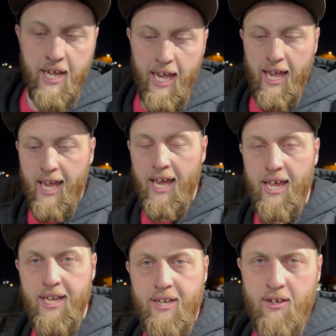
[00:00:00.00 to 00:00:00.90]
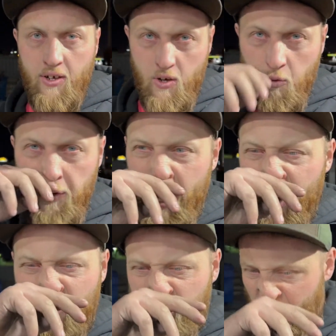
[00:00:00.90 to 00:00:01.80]
And we
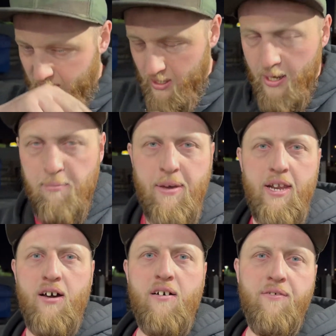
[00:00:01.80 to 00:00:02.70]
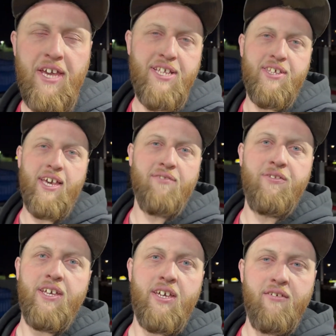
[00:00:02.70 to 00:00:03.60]
got quite a bit of HEF
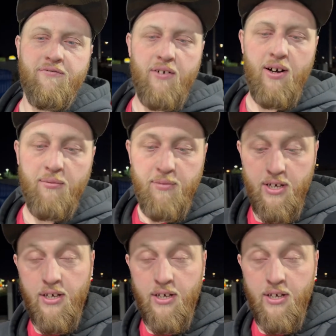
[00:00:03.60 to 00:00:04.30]
leaking from,